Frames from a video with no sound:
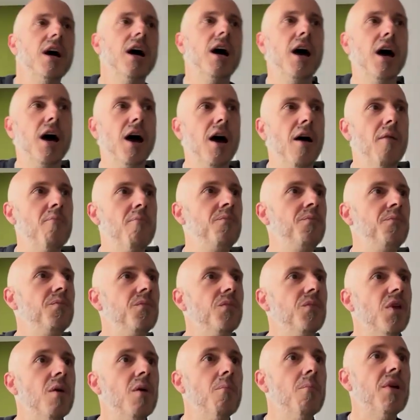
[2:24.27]
Um,
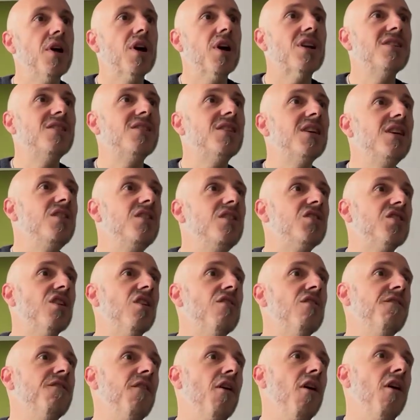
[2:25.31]
but I can see
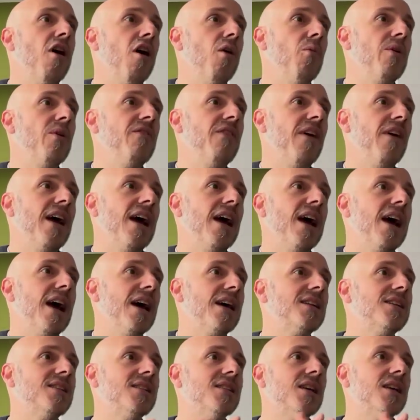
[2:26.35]
so far we've
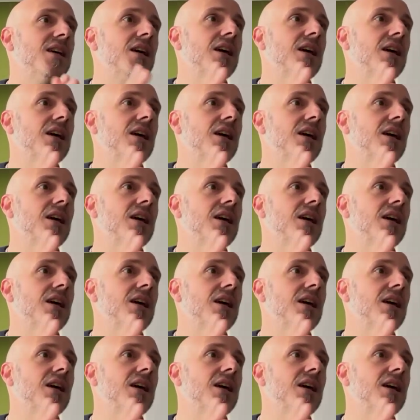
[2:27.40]
had